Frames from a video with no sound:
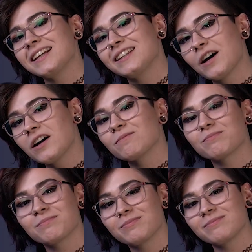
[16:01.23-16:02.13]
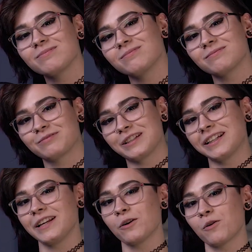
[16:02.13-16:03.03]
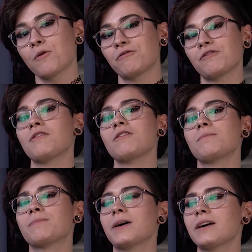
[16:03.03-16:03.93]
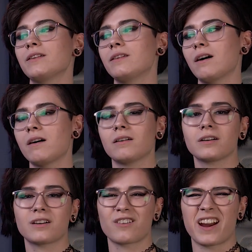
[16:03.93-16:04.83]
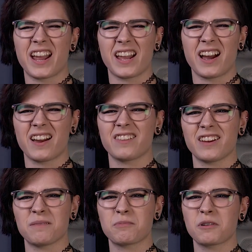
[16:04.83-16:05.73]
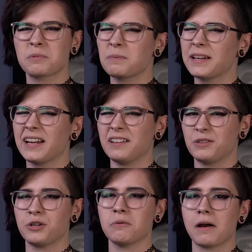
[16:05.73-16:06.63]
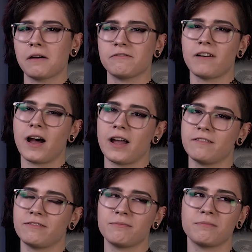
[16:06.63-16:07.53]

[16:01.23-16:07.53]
not really awful, but not great either. Probably a 2 out of 5.